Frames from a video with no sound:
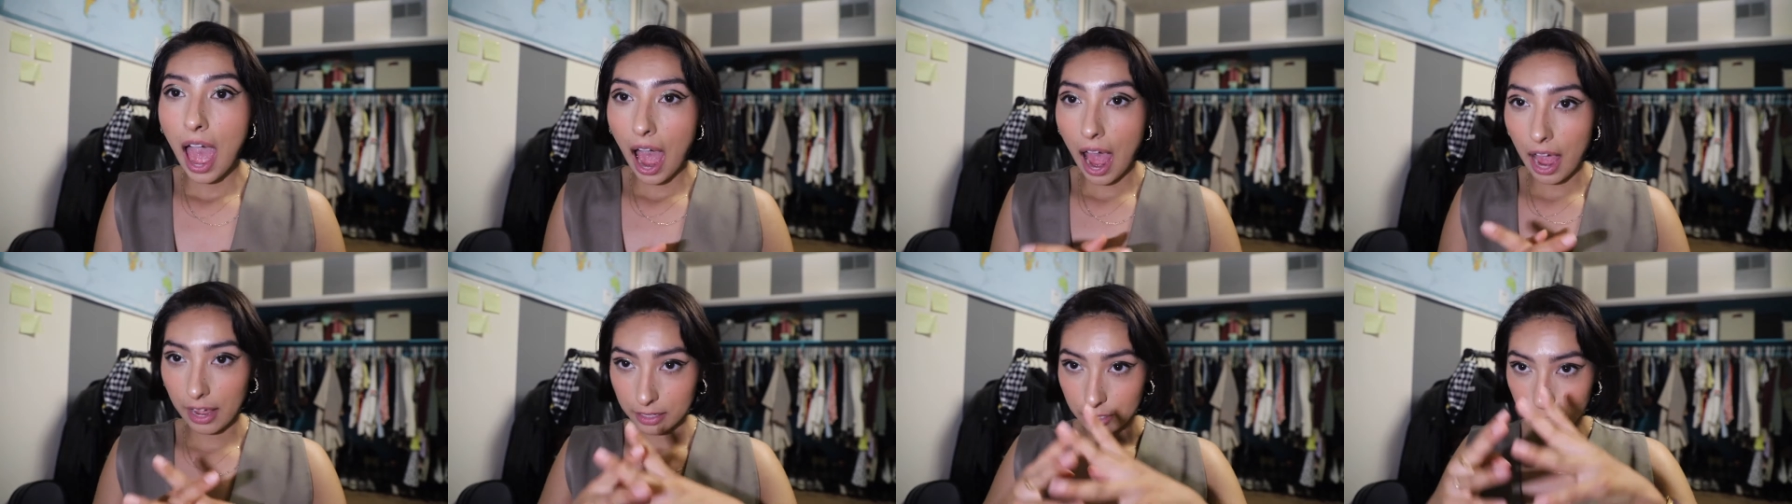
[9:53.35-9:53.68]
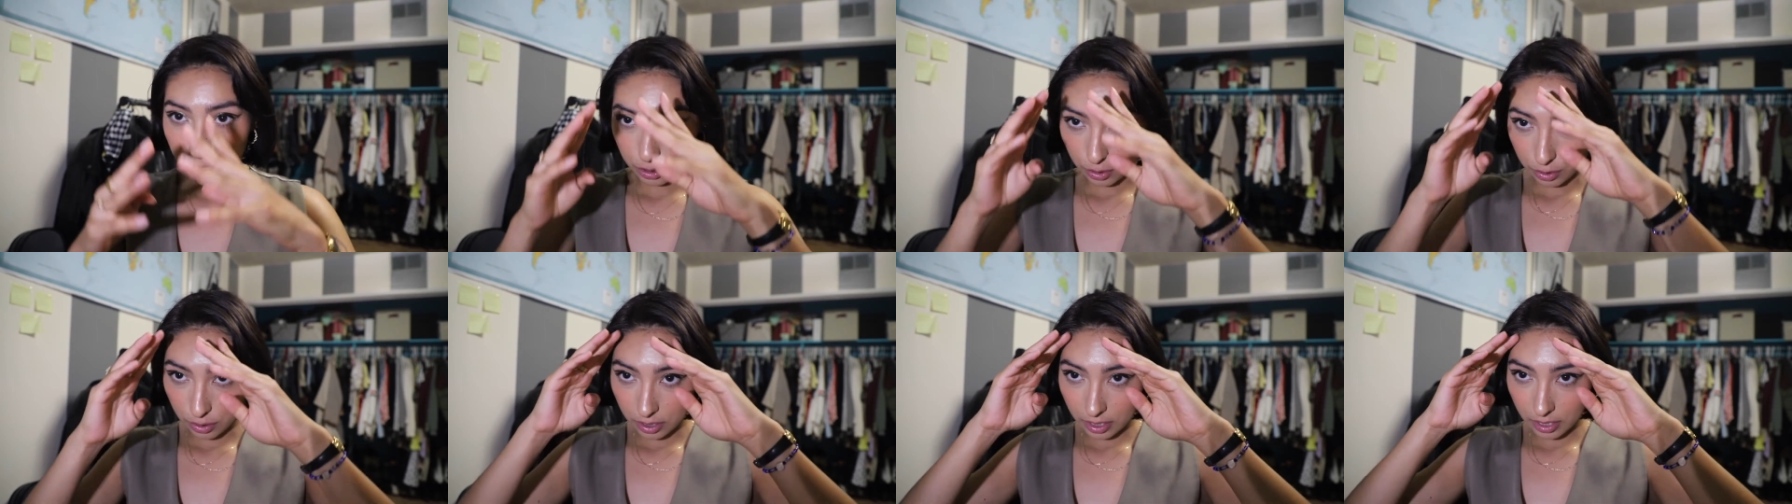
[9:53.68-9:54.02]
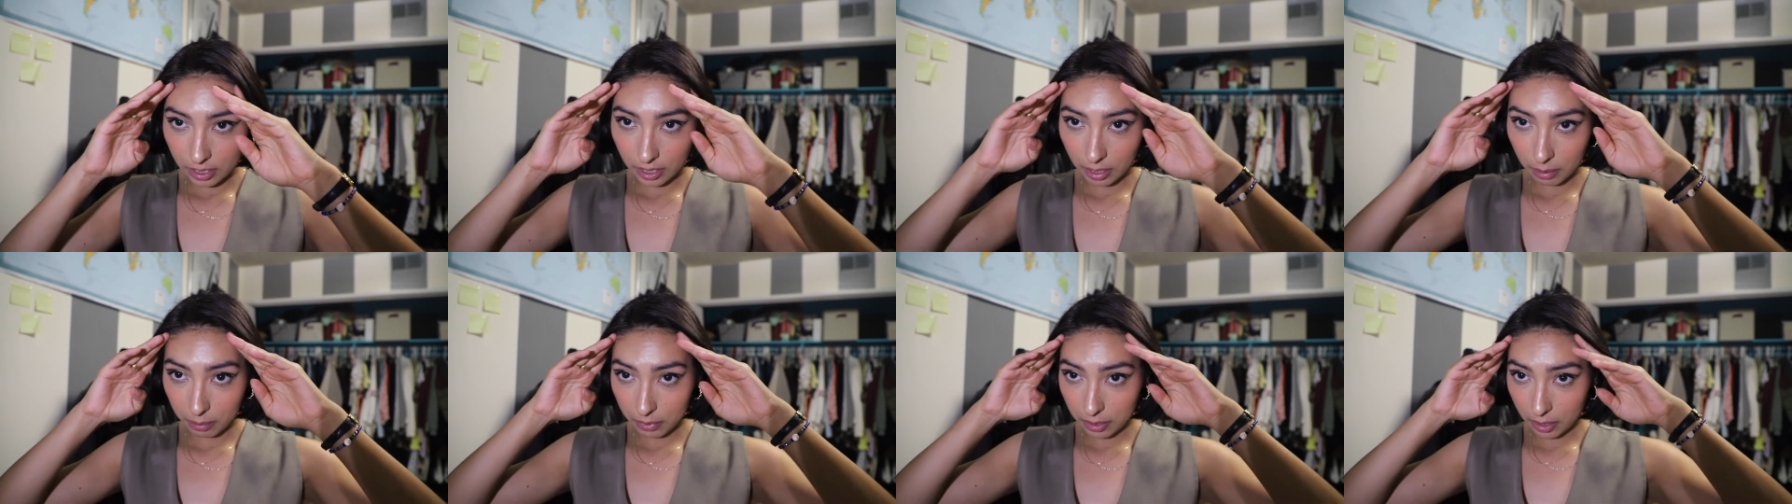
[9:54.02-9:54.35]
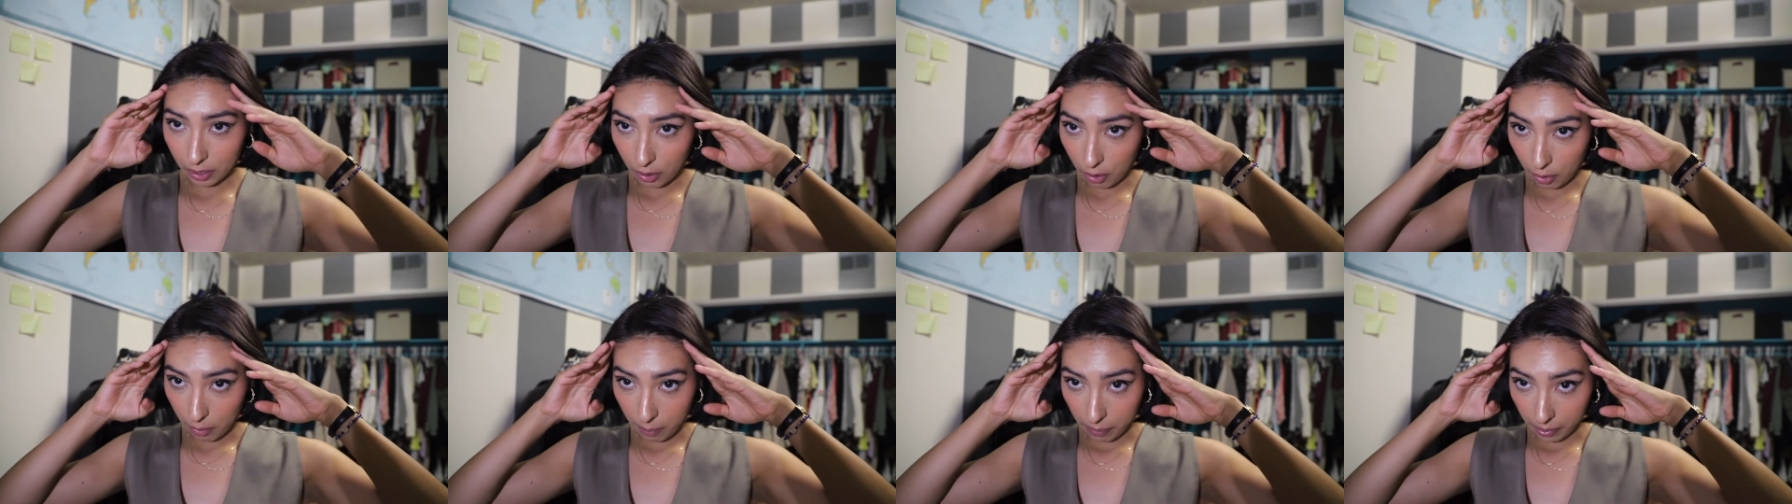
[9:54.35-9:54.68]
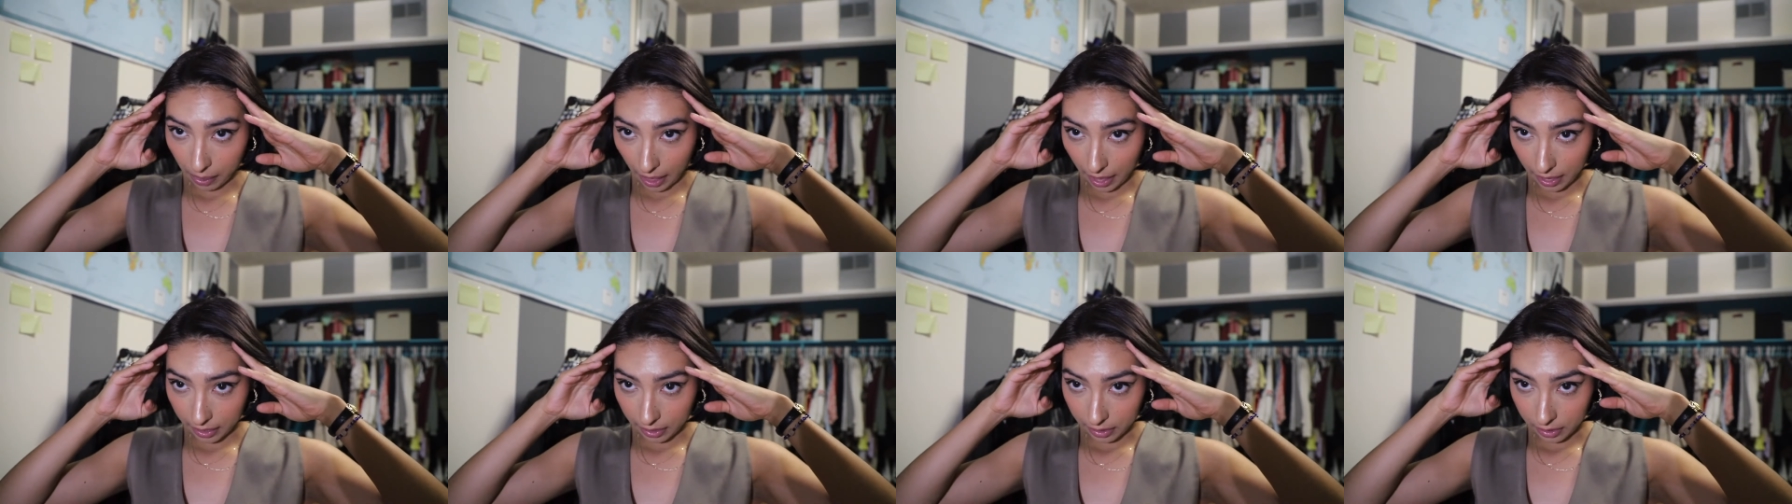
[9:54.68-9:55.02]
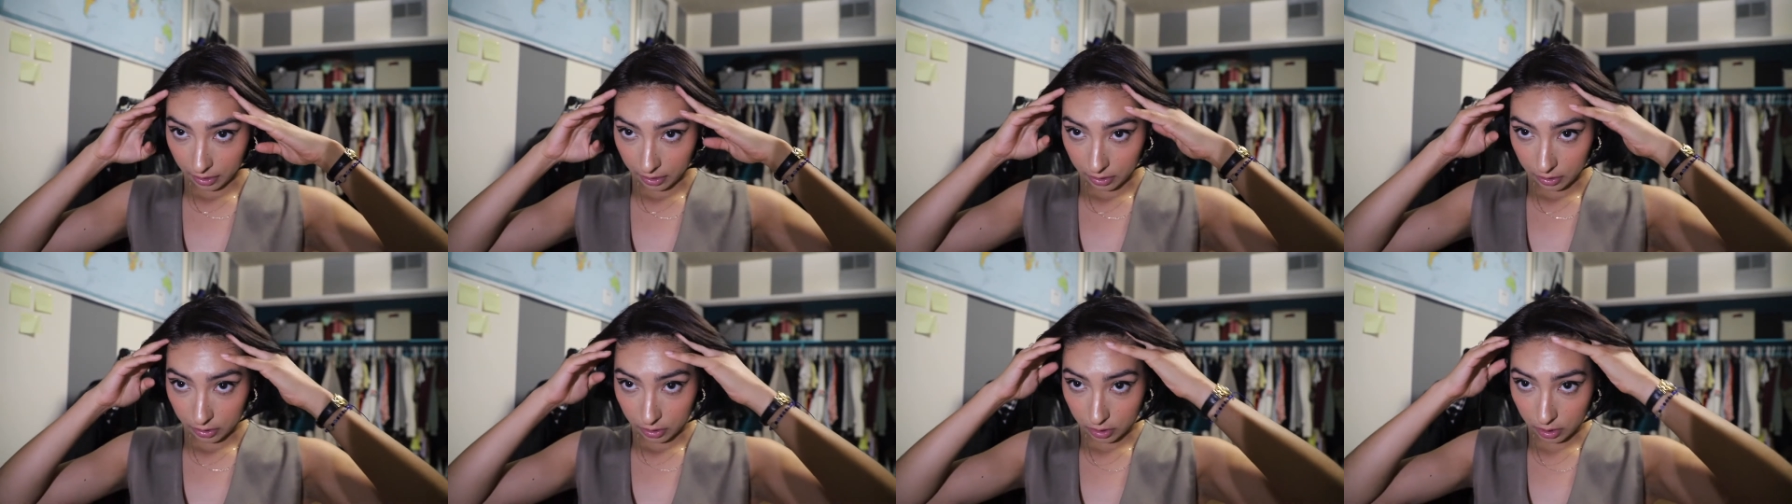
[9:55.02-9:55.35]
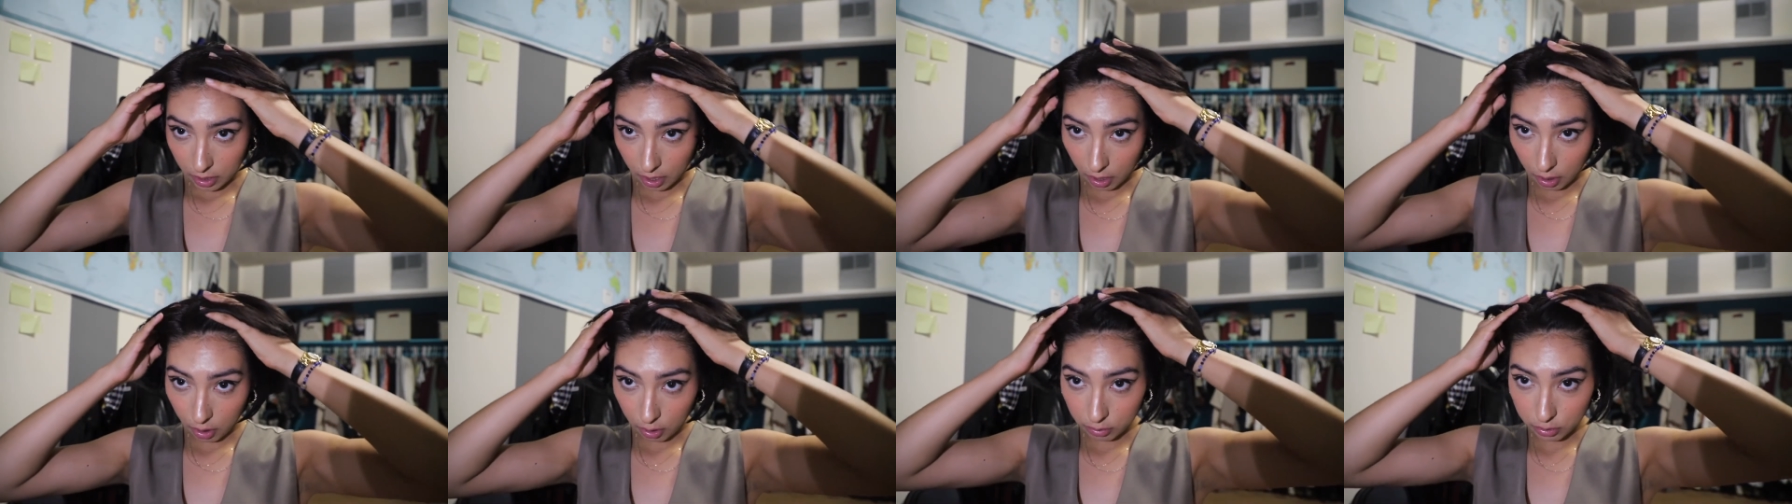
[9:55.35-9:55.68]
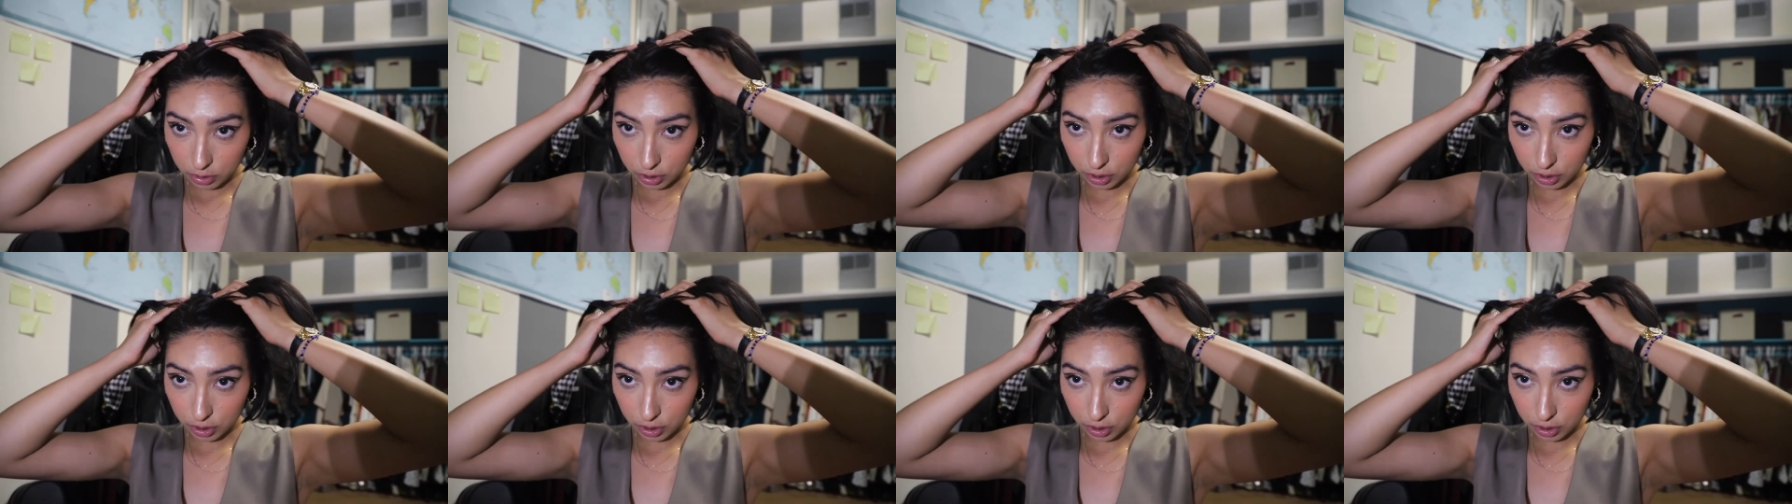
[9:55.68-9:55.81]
I do think I'm gonna go black though,